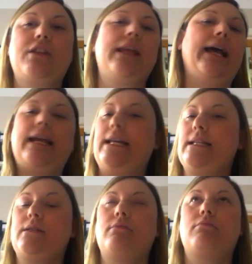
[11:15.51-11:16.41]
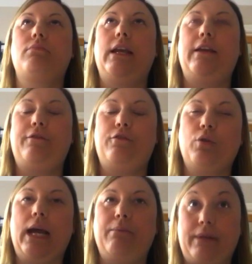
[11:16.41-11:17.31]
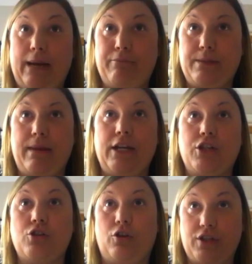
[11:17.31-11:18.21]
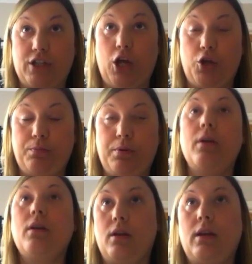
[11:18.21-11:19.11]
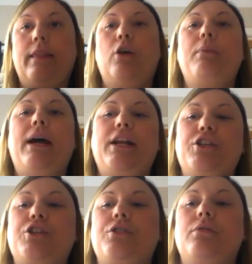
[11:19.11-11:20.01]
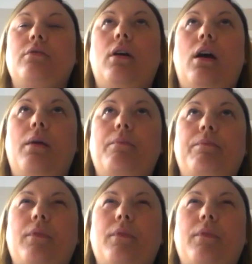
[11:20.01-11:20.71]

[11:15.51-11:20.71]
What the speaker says: That is, if your cameras match on the scope, they'll match on